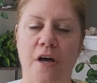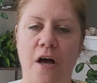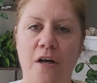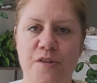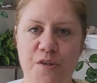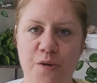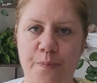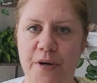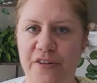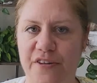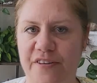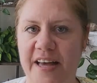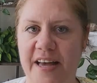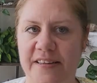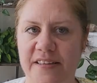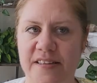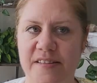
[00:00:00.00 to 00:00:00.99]
Also, part
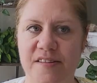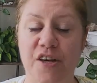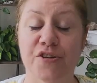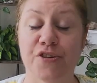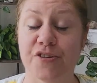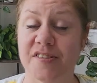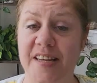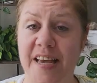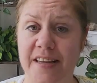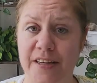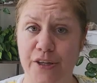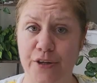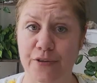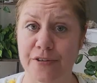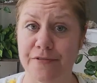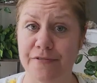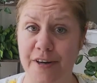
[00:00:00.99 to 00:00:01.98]
of that is
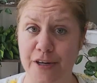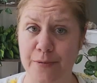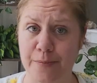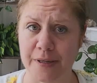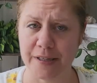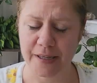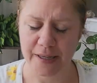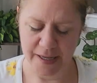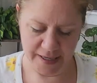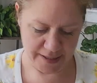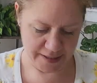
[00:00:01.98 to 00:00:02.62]
understanding your environment.